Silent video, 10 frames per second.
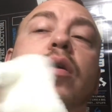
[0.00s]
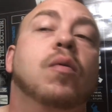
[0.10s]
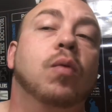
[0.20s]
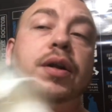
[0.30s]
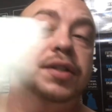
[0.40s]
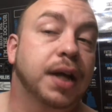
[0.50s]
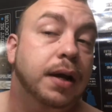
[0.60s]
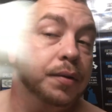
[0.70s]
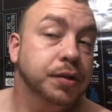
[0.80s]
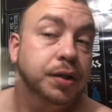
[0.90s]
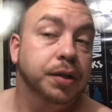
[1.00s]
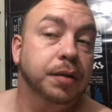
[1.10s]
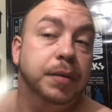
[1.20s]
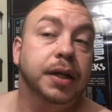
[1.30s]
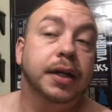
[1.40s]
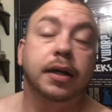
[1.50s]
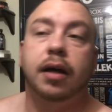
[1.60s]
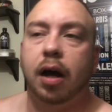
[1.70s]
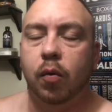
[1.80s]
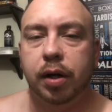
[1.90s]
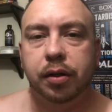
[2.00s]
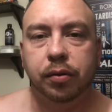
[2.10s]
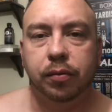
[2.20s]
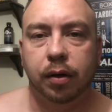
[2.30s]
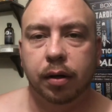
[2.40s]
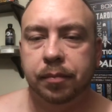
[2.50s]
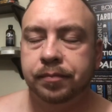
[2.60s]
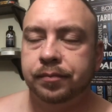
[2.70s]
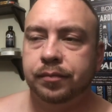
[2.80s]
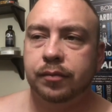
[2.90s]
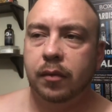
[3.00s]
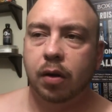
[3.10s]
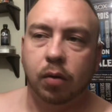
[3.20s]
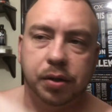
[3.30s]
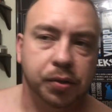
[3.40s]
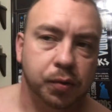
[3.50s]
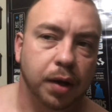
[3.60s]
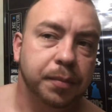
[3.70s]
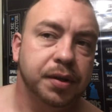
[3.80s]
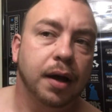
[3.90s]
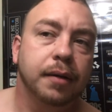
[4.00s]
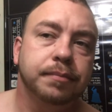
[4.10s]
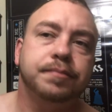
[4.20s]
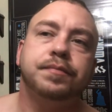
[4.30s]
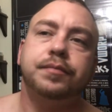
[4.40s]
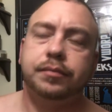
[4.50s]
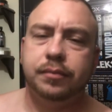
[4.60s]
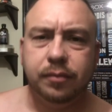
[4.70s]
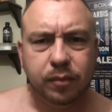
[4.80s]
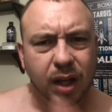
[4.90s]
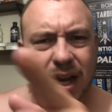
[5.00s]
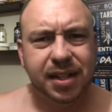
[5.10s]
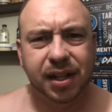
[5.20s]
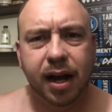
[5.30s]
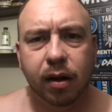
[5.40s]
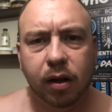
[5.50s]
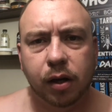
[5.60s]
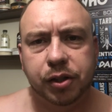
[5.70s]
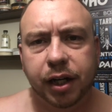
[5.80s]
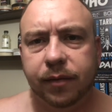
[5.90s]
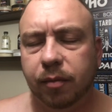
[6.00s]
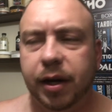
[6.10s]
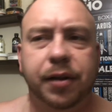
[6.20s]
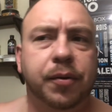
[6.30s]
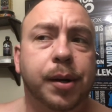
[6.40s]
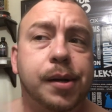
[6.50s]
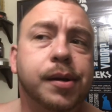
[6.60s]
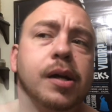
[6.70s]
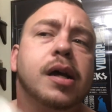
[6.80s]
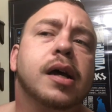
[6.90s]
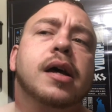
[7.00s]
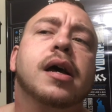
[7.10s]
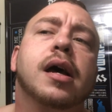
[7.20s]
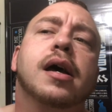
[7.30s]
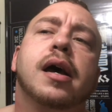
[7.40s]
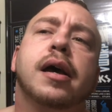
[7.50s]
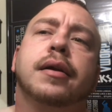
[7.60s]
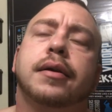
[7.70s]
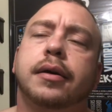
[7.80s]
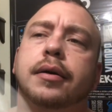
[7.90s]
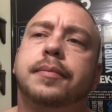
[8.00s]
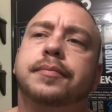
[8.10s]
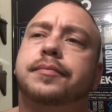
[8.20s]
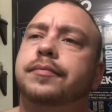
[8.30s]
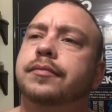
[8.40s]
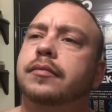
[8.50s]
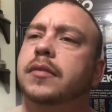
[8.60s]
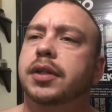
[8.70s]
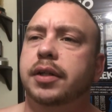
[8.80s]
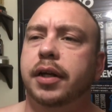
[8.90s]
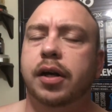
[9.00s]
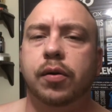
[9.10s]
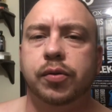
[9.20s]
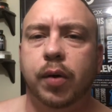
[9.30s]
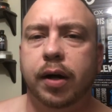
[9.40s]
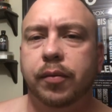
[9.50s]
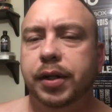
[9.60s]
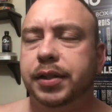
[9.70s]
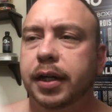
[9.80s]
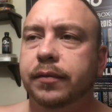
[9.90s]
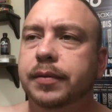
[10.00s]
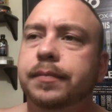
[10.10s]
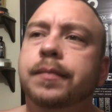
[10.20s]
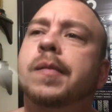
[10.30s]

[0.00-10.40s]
what sounds good to me, I went to Russell's website. That's the Outlaw Shaver, by the way, and he owns Wild West Shaving.